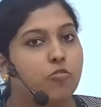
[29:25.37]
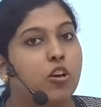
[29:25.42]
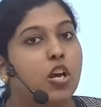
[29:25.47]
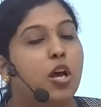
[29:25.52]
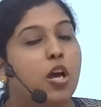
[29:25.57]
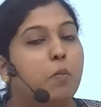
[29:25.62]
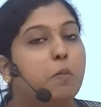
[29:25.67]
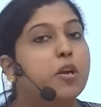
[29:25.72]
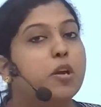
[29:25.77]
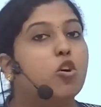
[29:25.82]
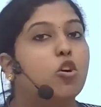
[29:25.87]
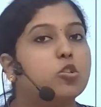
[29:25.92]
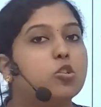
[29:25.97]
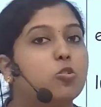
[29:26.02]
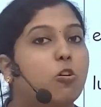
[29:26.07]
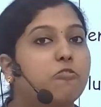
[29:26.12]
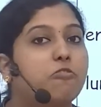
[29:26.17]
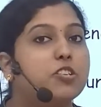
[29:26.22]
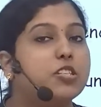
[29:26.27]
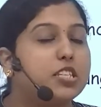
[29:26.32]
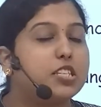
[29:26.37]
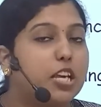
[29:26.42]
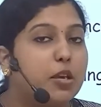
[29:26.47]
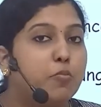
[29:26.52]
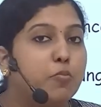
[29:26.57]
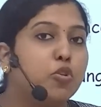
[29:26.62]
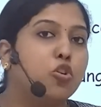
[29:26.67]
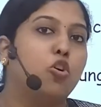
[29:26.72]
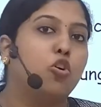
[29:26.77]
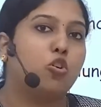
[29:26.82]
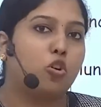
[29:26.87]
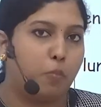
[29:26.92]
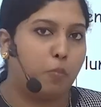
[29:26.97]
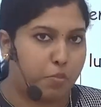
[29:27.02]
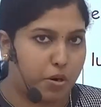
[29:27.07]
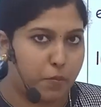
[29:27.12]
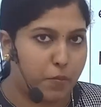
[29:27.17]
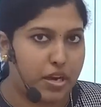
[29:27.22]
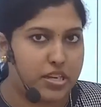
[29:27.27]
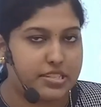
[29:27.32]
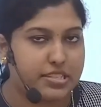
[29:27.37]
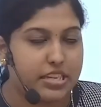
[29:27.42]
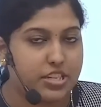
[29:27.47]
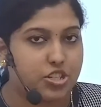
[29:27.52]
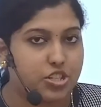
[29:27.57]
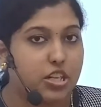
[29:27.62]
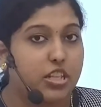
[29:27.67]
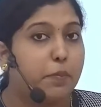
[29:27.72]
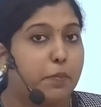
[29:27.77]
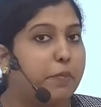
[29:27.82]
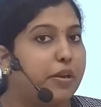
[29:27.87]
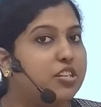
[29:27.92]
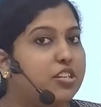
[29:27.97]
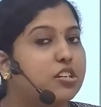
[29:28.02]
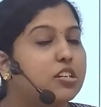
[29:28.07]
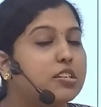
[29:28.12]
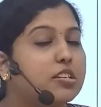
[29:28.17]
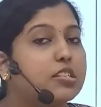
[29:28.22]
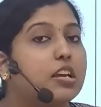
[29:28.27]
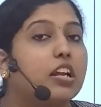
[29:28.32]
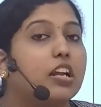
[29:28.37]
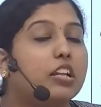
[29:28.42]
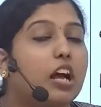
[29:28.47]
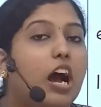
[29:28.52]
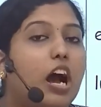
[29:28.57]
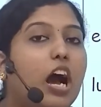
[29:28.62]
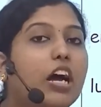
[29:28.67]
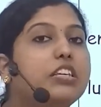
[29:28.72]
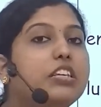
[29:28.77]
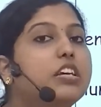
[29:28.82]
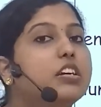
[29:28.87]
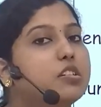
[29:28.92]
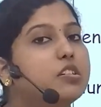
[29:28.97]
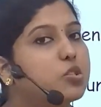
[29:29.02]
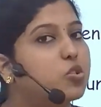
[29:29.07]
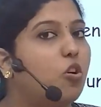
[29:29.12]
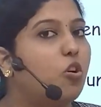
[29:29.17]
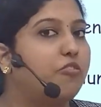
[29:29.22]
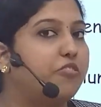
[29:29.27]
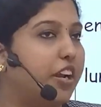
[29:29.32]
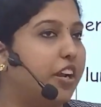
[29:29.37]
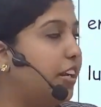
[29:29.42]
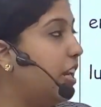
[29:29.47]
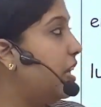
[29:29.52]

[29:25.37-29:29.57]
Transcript: because of its immunocompromisation, the patient is at a higher risk of getting